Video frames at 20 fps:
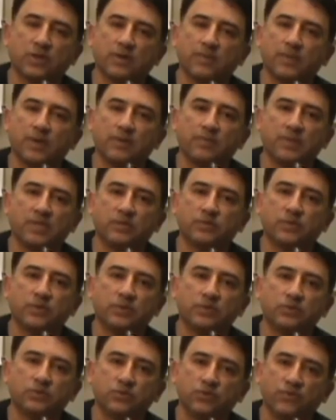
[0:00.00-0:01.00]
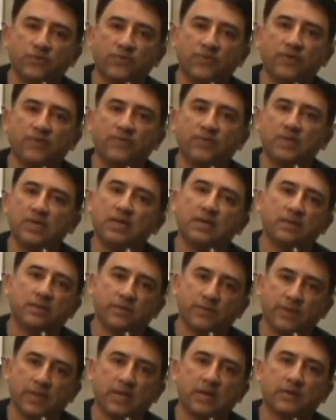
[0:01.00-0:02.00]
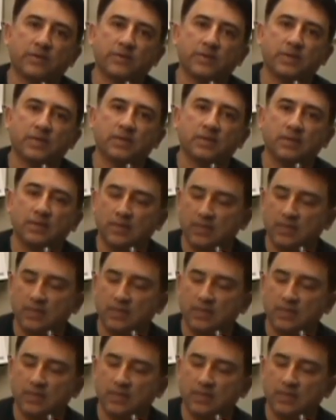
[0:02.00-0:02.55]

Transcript: to keep it between 250 and 300.